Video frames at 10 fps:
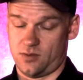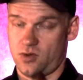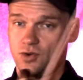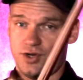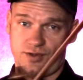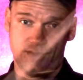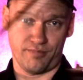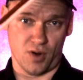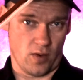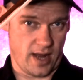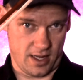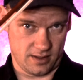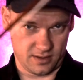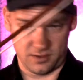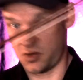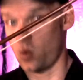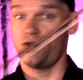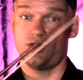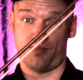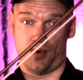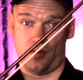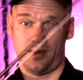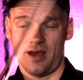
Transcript: or the bow hand, or the bow.